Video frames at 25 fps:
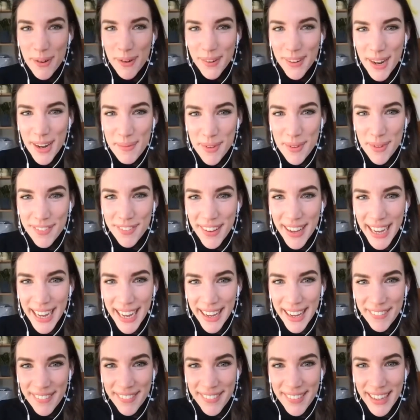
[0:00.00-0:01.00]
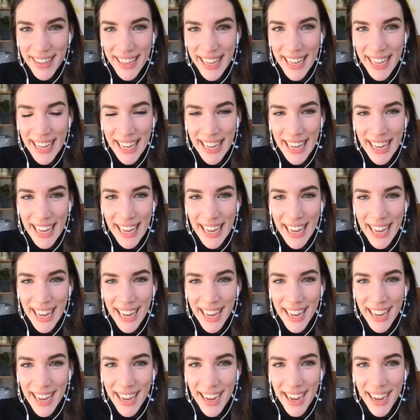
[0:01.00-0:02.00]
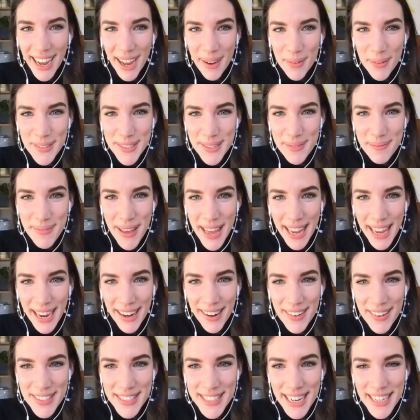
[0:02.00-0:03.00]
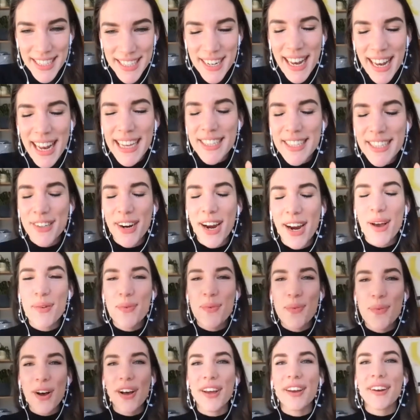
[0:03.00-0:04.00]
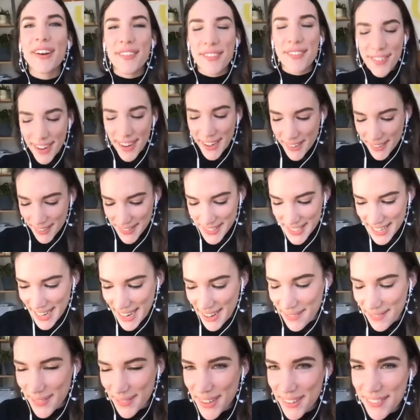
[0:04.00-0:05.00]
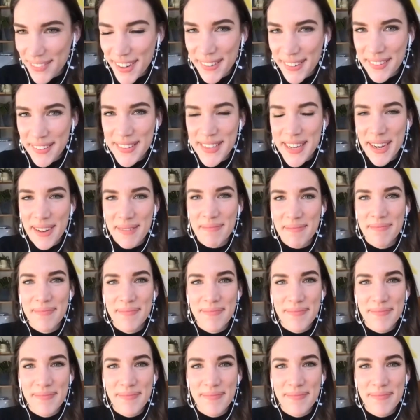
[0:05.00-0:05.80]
on number five? I wasn't paying close oh. attention. Let's try it one final time. One final time.